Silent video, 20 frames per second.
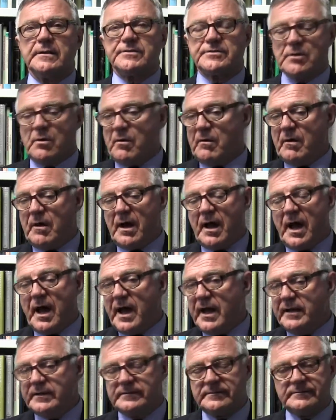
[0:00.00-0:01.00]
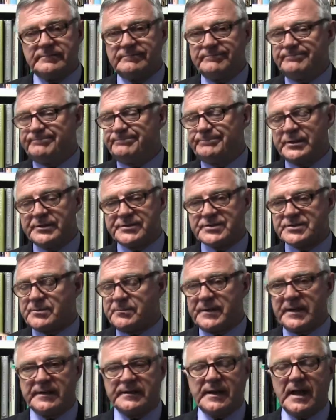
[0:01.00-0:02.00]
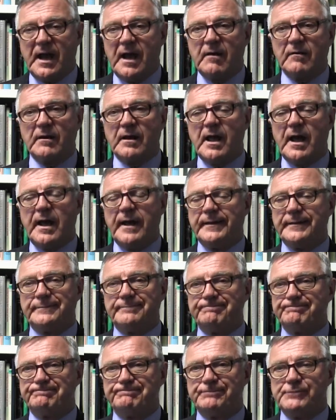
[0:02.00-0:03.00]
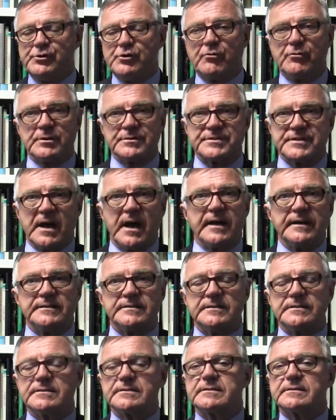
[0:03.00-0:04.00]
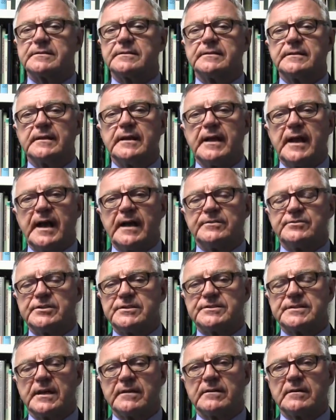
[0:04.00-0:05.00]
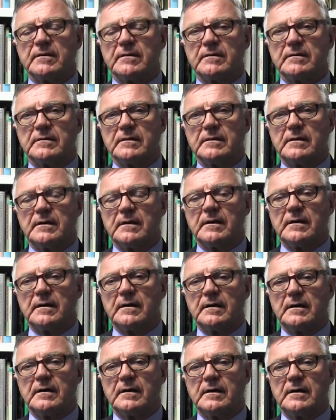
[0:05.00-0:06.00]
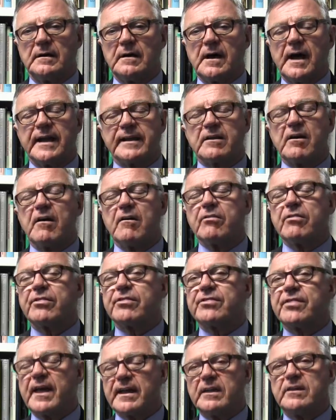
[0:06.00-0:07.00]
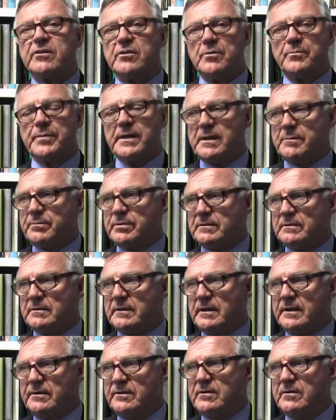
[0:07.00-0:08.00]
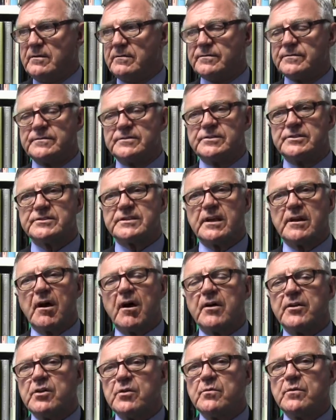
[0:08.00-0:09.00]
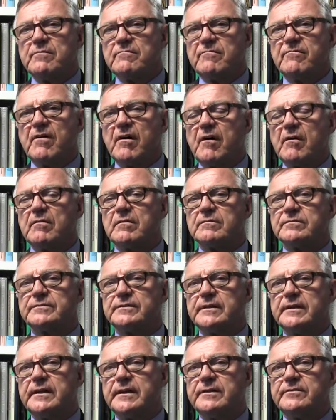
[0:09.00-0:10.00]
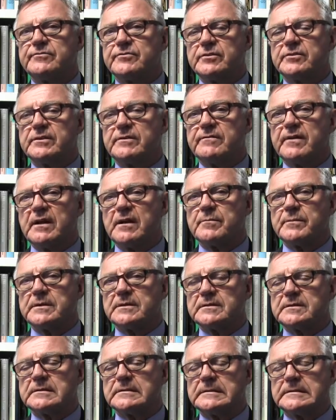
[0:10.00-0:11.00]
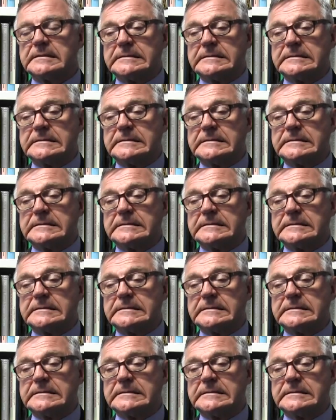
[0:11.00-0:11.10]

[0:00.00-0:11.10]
So I put something down like neuroscientist and she said, I can't thank you people enough. She said, are you involved in drug development?